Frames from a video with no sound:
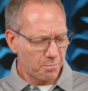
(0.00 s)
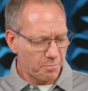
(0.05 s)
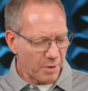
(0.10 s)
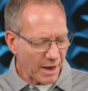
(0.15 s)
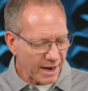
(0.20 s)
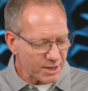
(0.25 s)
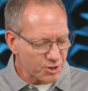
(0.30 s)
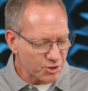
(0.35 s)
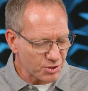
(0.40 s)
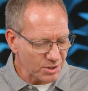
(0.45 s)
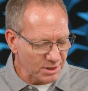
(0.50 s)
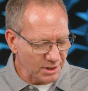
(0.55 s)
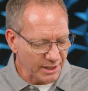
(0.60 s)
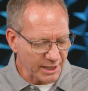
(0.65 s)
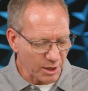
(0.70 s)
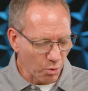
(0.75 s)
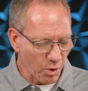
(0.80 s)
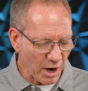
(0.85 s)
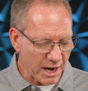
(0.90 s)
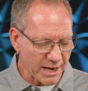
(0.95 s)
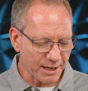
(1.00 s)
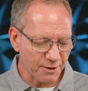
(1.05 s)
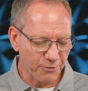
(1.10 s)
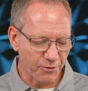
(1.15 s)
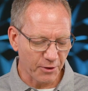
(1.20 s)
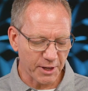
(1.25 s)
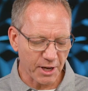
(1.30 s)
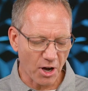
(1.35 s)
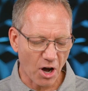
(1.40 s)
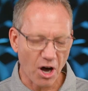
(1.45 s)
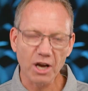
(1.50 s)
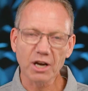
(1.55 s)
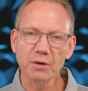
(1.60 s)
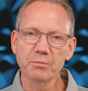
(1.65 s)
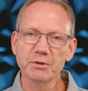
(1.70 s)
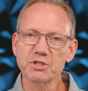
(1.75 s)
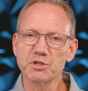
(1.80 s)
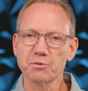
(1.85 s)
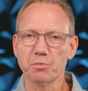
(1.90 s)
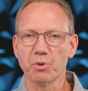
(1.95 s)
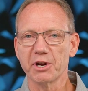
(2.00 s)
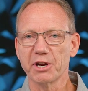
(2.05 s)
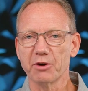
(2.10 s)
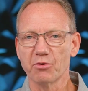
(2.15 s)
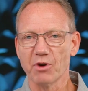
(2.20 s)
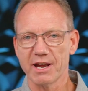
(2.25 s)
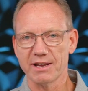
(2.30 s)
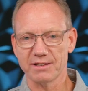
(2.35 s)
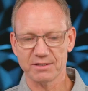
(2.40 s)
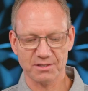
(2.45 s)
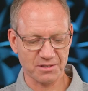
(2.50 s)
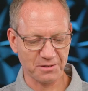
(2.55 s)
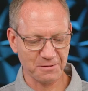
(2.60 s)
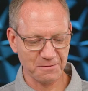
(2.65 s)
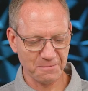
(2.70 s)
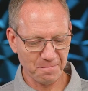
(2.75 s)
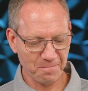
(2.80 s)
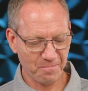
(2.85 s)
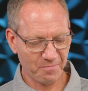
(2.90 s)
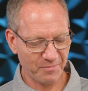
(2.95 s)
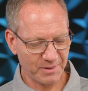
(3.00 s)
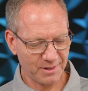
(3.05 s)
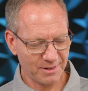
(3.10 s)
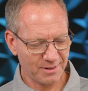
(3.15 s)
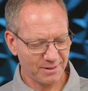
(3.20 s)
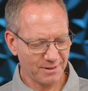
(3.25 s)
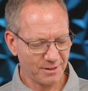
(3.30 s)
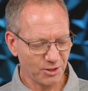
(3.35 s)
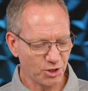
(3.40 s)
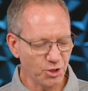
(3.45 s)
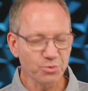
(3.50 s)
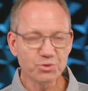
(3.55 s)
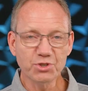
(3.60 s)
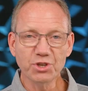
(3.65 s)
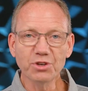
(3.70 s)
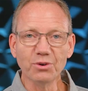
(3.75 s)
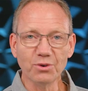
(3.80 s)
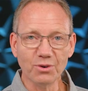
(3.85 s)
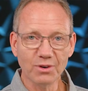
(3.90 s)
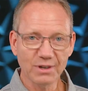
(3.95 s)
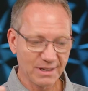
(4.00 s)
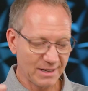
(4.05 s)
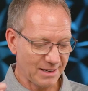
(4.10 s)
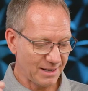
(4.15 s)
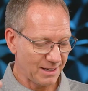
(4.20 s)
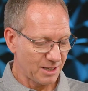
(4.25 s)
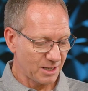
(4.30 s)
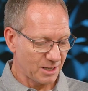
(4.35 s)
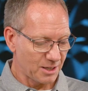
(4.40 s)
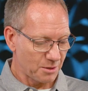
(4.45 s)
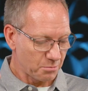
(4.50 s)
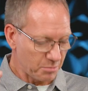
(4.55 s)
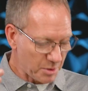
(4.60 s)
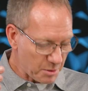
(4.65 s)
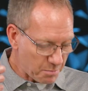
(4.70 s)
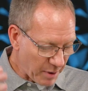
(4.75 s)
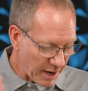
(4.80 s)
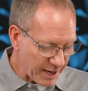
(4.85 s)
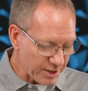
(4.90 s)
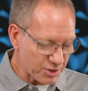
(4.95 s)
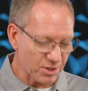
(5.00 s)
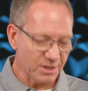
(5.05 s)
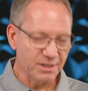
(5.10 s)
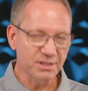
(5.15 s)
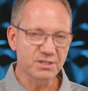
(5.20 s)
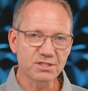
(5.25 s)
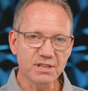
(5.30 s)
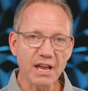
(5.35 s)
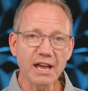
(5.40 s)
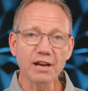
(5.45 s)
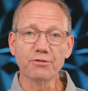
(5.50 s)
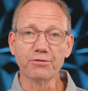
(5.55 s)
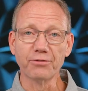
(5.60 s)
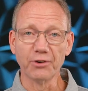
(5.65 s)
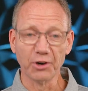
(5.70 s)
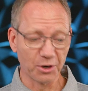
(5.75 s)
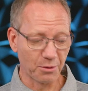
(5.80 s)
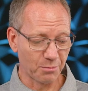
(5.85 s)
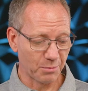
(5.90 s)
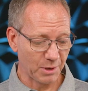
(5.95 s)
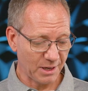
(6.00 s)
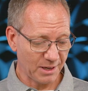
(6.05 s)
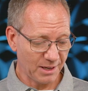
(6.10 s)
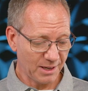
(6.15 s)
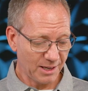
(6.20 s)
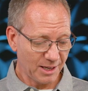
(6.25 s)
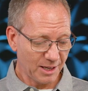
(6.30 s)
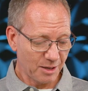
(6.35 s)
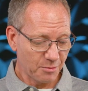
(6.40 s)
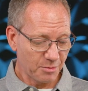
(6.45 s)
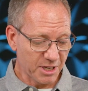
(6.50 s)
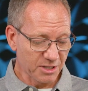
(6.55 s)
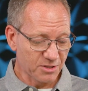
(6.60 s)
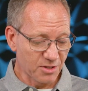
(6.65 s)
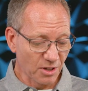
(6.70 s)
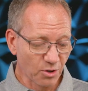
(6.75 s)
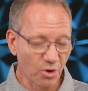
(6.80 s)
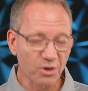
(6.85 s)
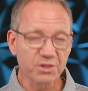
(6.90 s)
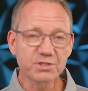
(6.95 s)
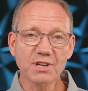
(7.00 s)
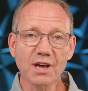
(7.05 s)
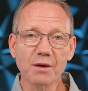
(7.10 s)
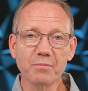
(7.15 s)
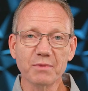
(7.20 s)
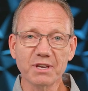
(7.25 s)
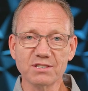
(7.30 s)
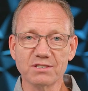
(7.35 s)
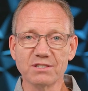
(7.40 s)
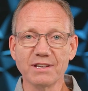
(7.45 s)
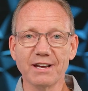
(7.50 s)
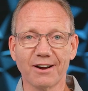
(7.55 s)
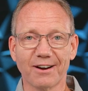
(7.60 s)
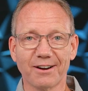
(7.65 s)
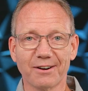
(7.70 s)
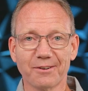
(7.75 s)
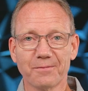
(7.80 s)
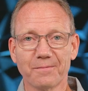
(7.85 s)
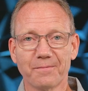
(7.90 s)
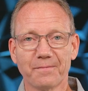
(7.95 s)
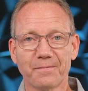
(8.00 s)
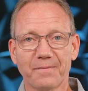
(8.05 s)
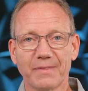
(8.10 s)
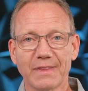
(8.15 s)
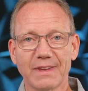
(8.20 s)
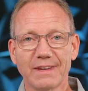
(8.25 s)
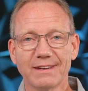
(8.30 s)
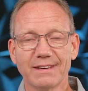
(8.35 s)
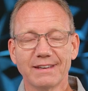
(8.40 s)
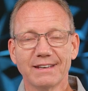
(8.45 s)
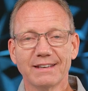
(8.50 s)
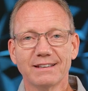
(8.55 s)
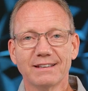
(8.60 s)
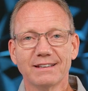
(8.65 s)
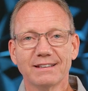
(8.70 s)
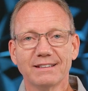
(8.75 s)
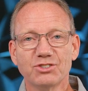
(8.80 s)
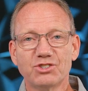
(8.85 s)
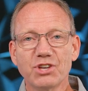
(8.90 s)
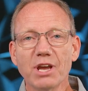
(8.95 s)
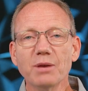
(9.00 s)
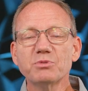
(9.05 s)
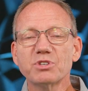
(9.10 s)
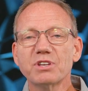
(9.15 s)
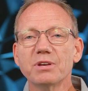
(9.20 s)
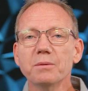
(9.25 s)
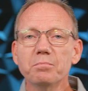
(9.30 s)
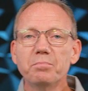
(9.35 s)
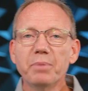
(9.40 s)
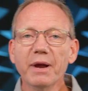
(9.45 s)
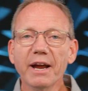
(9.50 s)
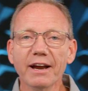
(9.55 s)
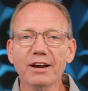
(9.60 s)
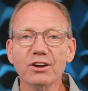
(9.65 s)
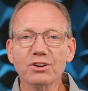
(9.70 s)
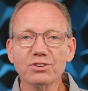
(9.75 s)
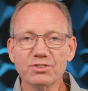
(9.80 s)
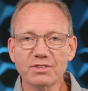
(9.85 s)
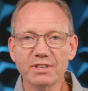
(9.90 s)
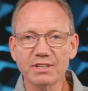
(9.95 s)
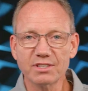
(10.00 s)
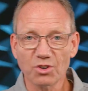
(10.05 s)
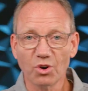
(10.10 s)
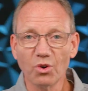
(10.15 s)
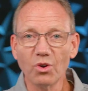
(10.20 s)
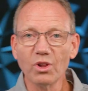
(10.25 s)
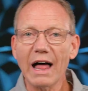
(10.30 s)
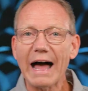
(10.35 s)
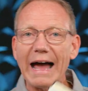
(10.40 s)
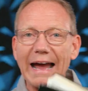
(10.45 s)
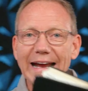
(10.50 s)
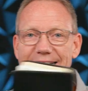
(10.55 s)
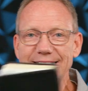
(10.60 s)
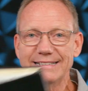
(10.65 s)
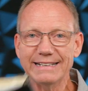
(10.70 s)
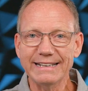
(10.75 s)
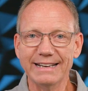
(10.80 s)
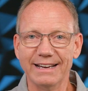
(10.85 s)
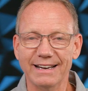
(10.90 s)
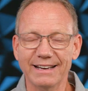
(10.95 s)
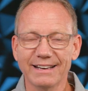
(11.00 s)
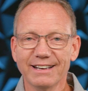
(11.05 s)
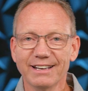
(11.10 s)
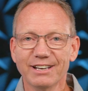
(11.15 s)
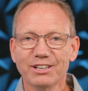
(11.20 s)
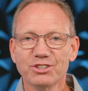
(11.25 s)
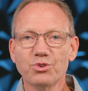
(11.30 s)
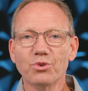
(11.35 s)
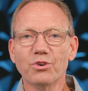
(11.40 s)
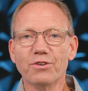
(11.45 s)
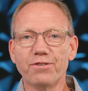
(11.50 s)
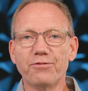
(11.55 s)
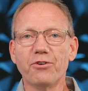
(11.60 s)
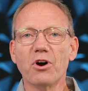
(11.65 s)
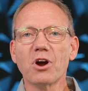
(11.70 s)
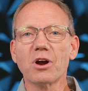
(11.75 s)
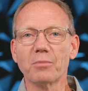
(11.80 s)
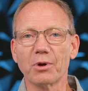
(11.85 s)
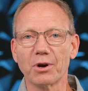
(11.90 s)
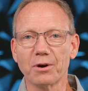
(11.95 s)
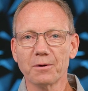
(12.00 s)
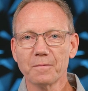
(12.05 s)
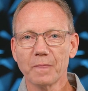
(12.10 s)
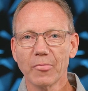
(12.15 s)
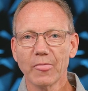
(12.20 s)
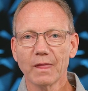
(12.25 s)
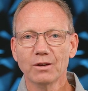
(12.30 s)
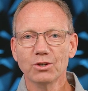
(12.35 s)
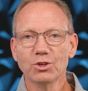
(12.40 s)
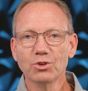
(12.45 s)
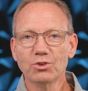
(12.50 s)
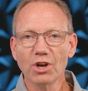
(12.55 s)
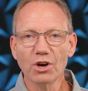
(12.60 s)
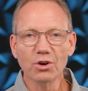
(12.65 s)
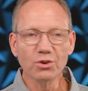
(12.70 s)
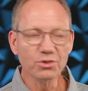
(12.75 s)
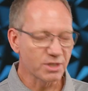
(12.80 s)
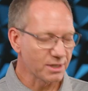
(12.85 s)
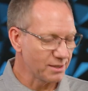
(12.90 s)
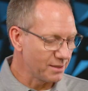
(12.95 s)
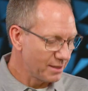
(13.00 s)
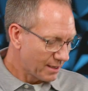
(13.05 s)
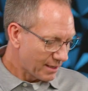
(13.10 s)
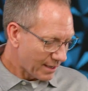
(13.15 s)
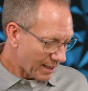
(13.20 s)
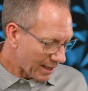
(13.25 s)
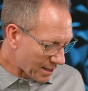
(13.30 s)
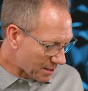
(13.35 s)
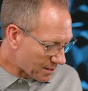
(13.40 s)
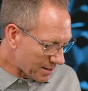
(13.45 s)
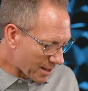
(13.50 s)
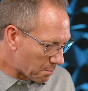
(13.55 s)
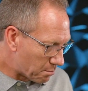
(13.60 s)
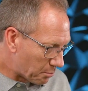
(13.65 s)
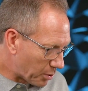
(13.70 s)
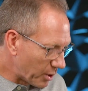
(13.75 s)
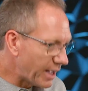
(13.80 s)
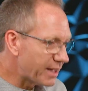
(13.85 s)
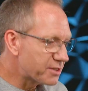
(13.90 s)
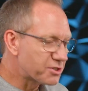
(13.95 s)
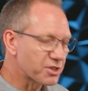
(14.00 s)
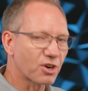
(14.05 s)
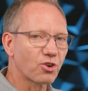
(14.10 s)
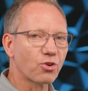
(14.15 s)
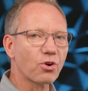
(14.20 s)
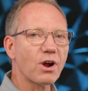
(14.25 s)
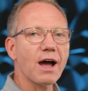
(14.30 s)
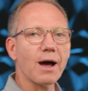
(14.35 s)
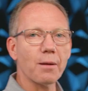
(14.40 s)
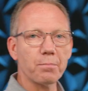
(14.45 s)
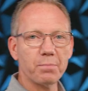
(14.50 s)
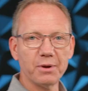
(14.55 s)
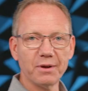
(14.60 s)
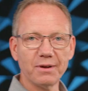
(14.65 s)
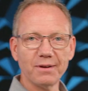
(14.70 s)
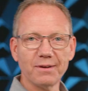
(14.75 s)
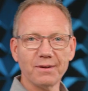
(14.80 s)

patiently waiting for the autumn and spring rains. You too, be patient and stand firm because the Lord's coming is near. James compares this whole idea to a farmer who goes and plants a crop.